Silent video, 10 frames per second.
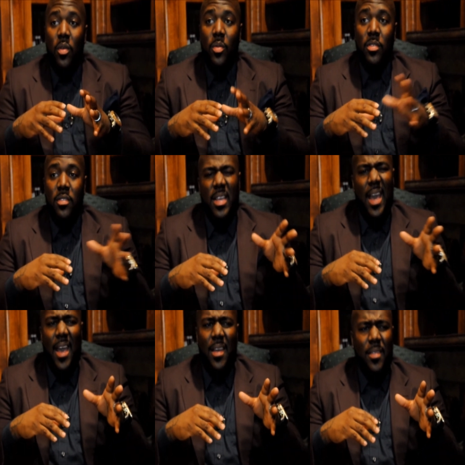It was this
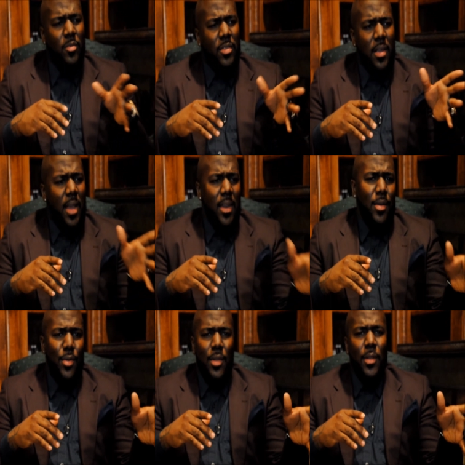guy, he was like, I didn't
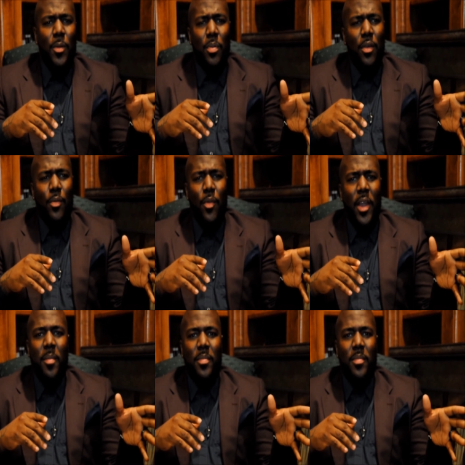know your little brother rap.